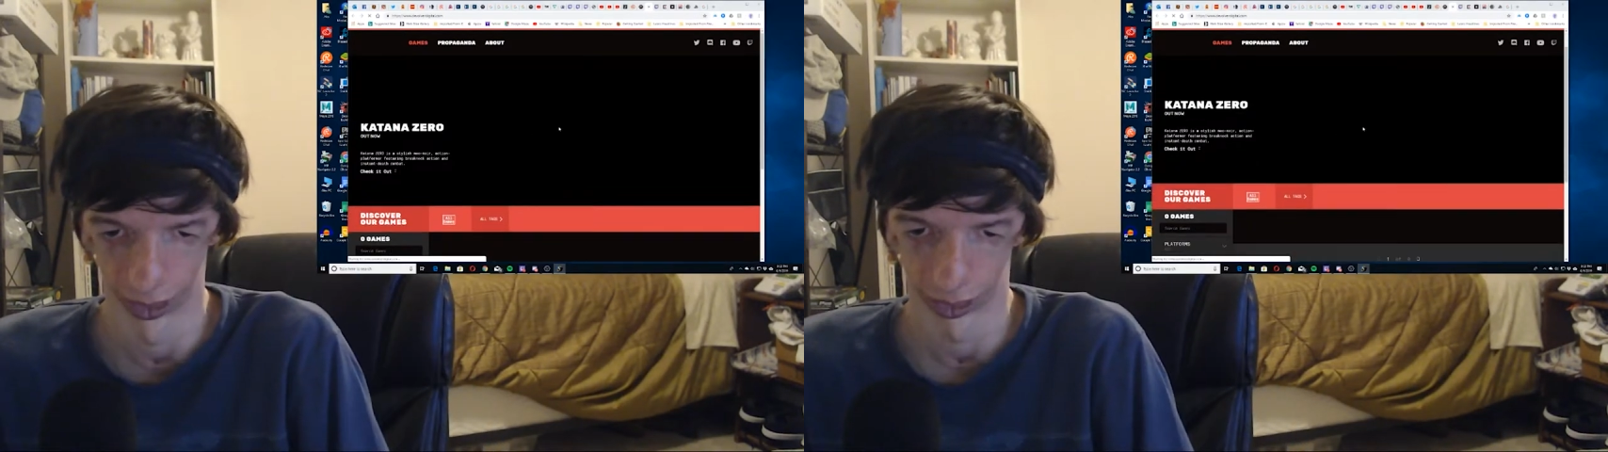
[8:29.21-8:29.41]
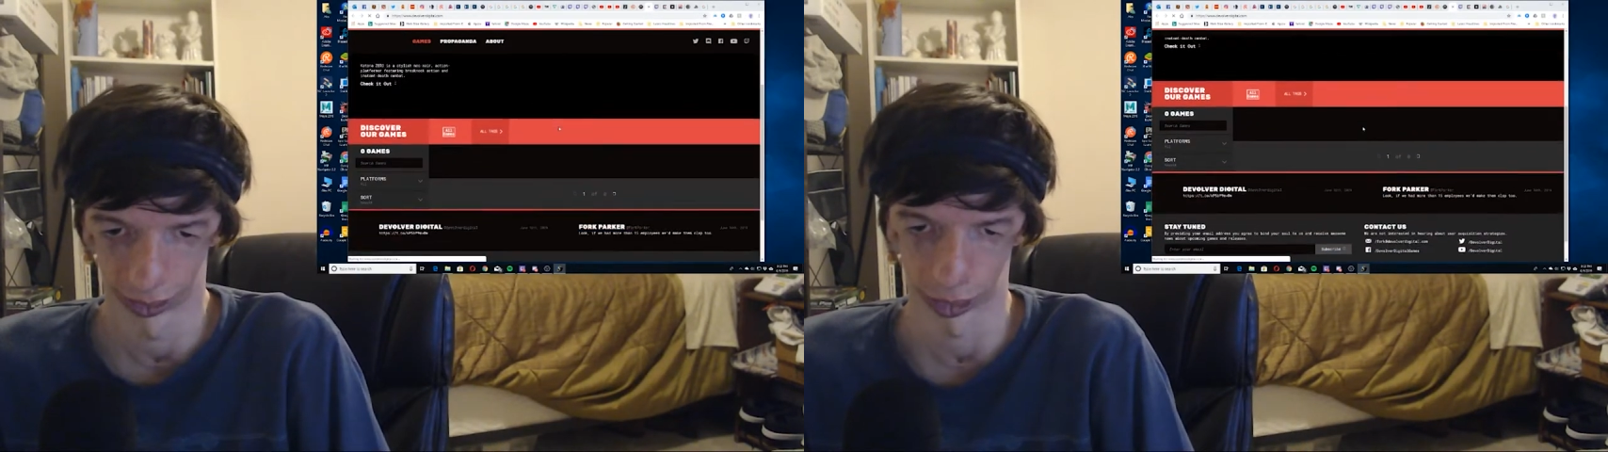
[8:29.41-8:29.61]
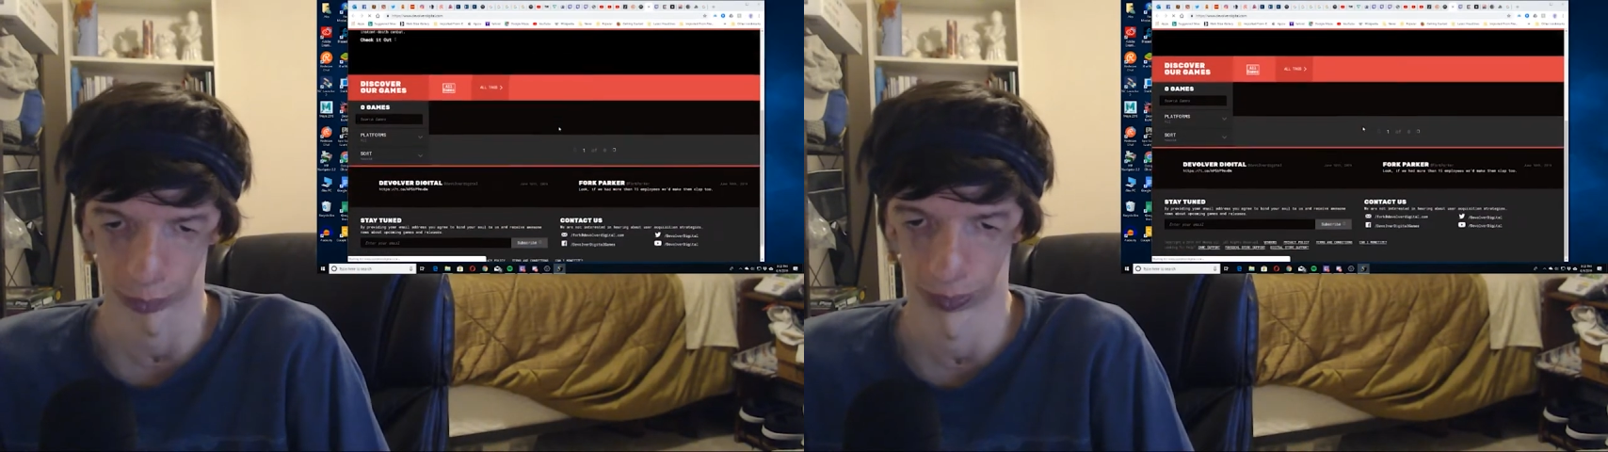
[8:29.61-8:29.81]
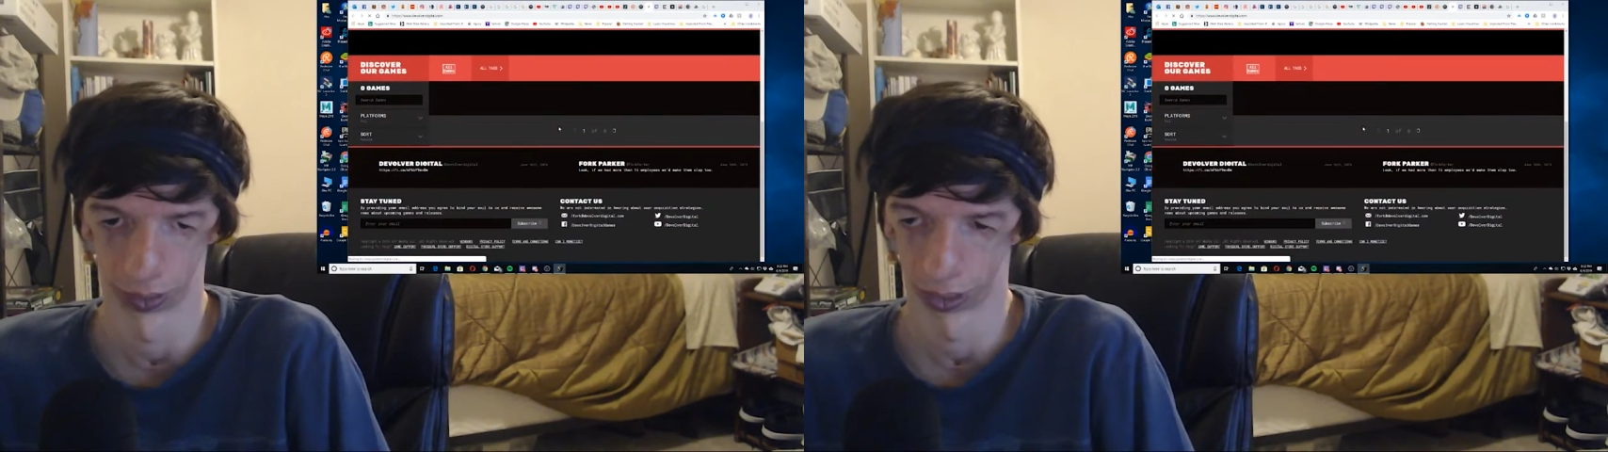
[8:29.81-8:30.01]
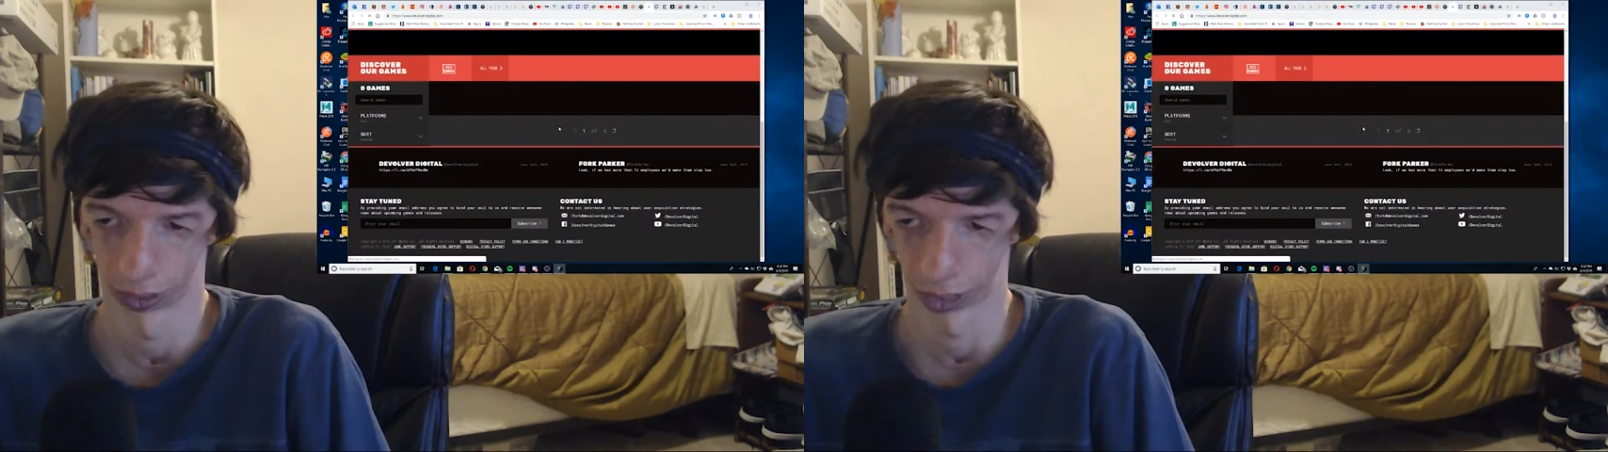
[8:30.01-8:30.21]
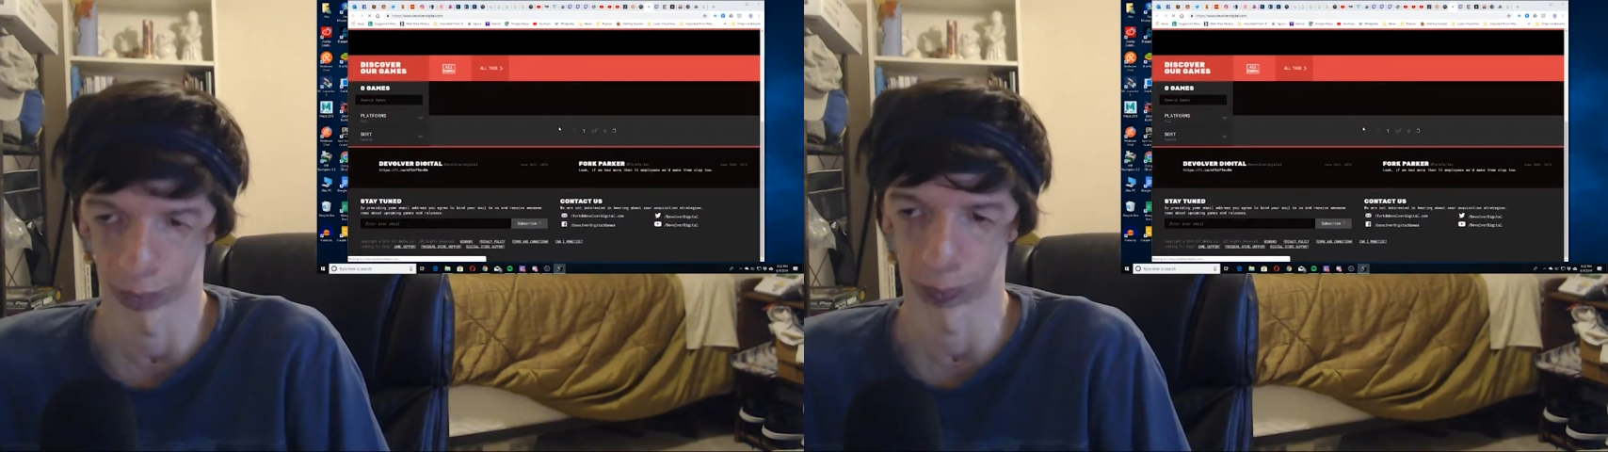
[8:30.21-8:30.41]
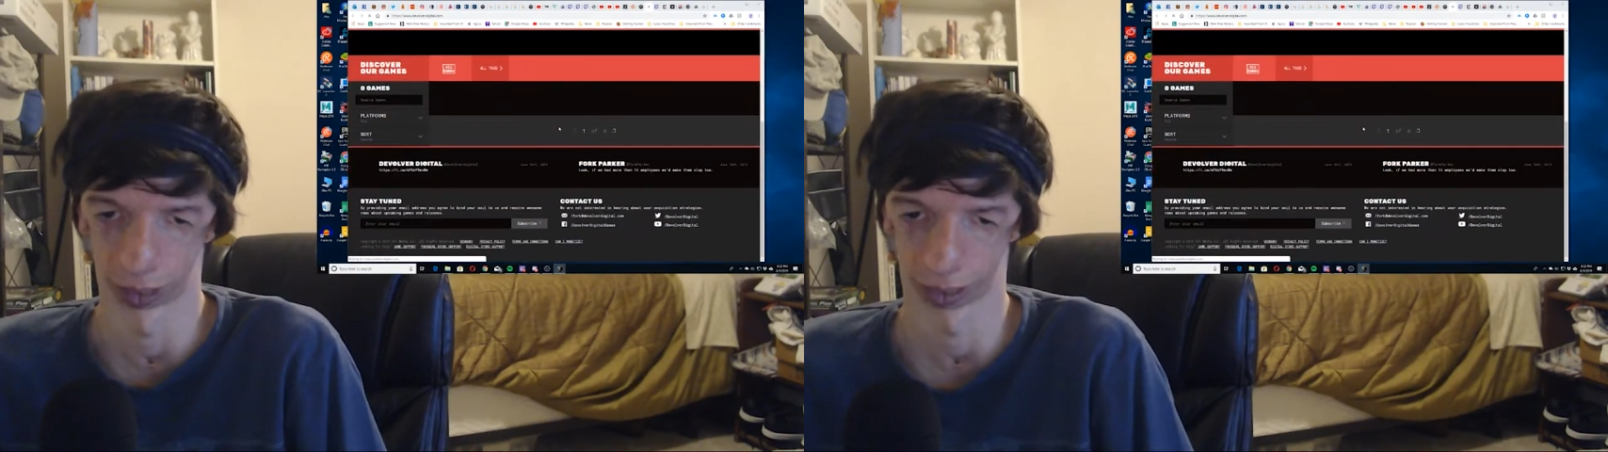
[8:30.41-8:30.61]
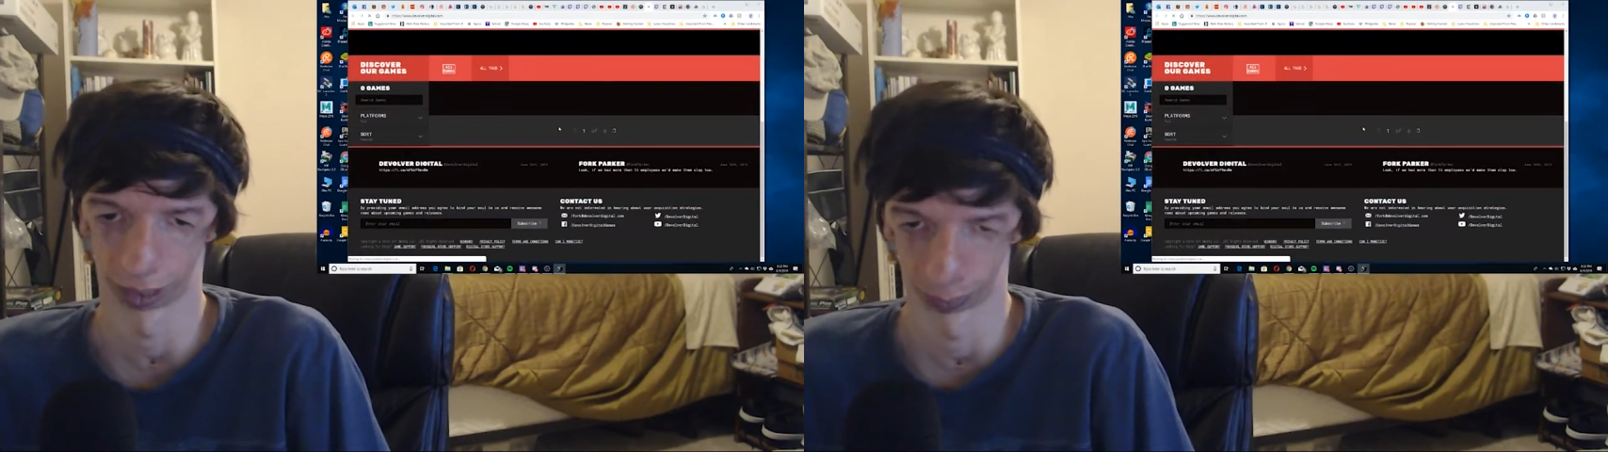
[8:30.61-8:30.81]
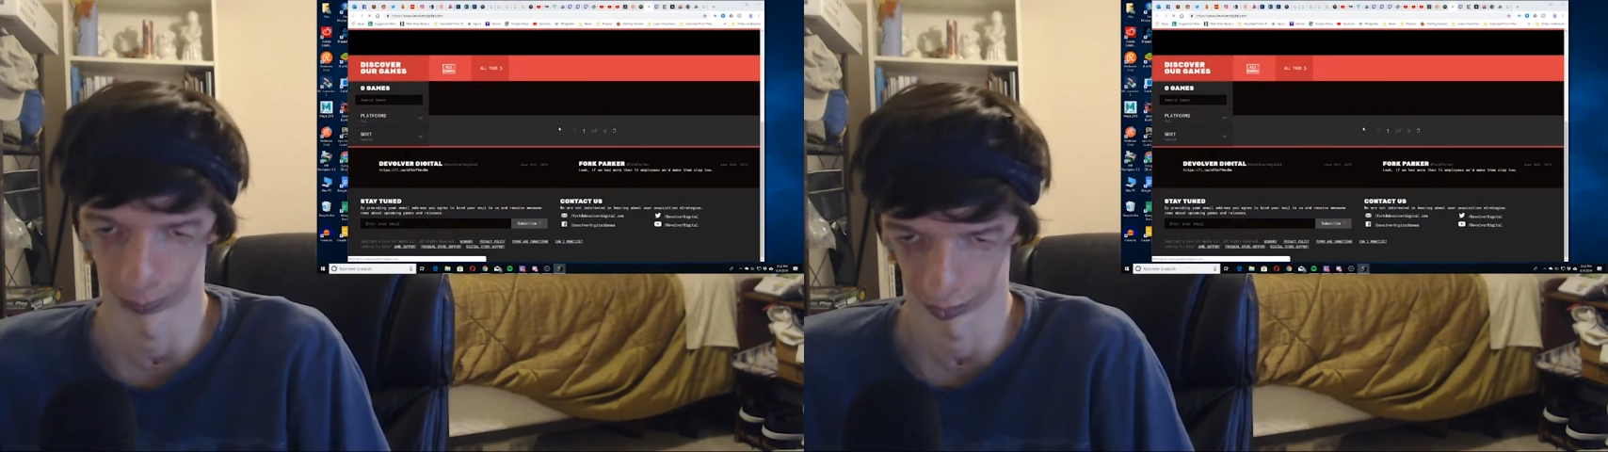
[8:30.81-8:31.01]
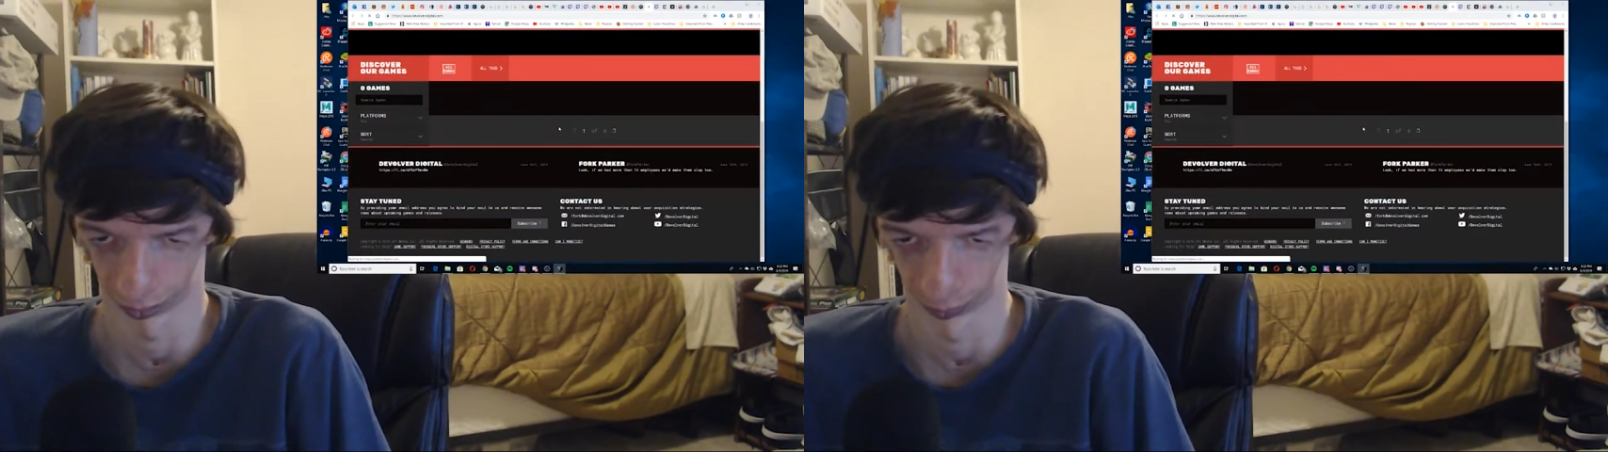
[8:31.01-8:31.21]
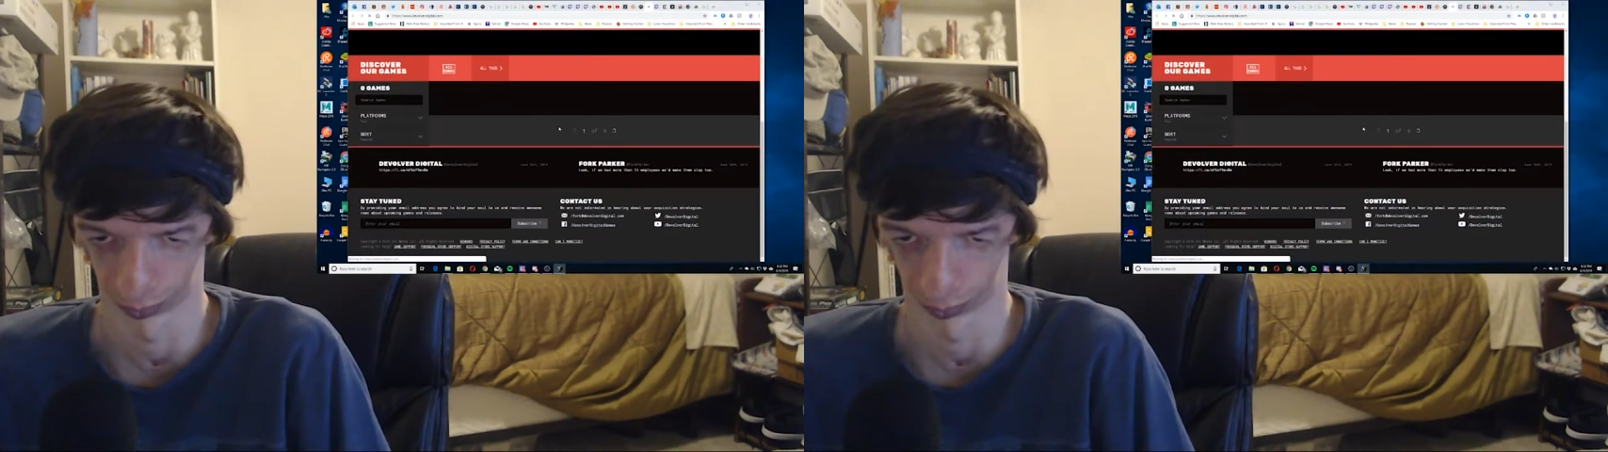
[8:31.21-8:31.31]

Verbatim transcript: Their their press conference was